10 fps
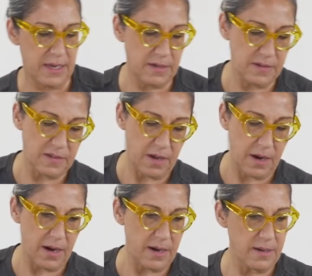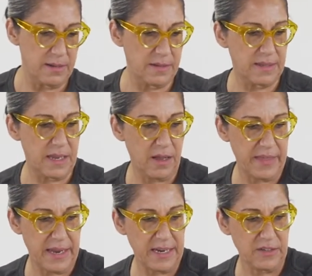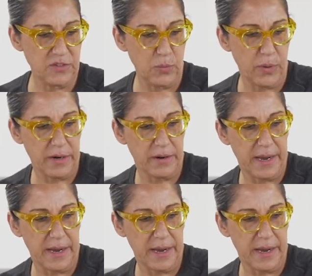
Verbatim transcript: here's our, let's get all that extra water